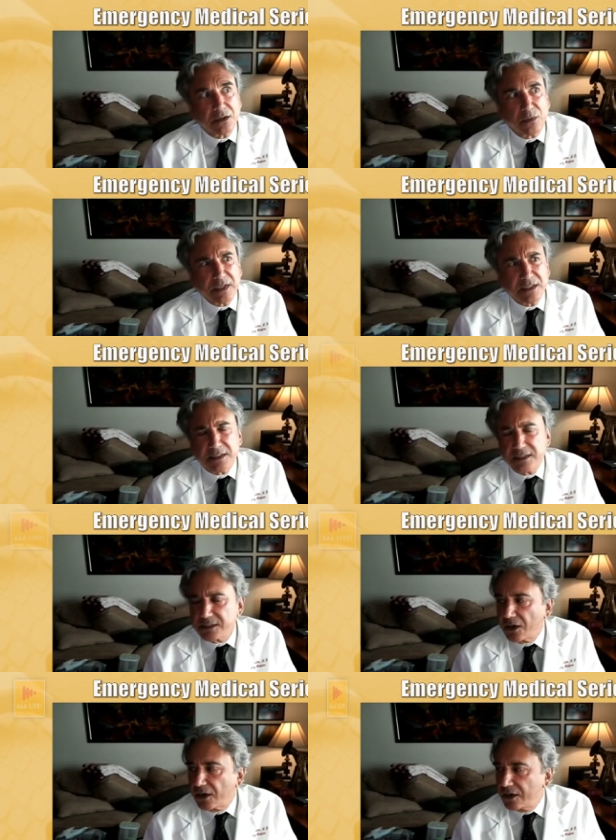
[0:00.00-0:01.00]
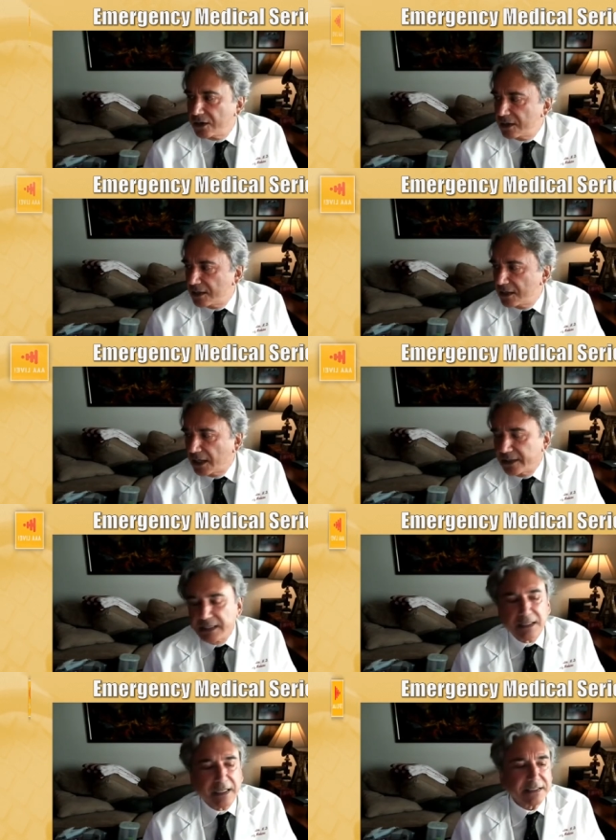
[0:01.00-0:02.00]
residency started in the
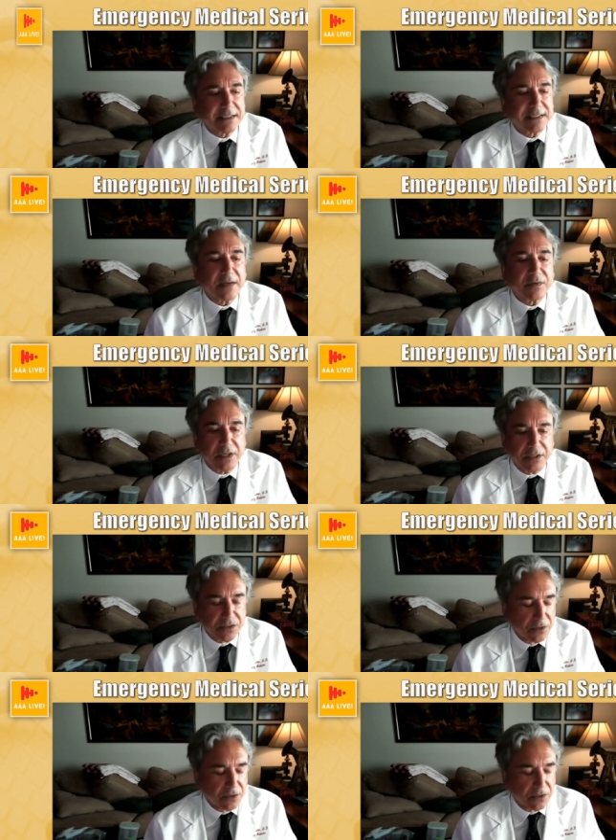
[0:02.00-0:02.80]
late 70s,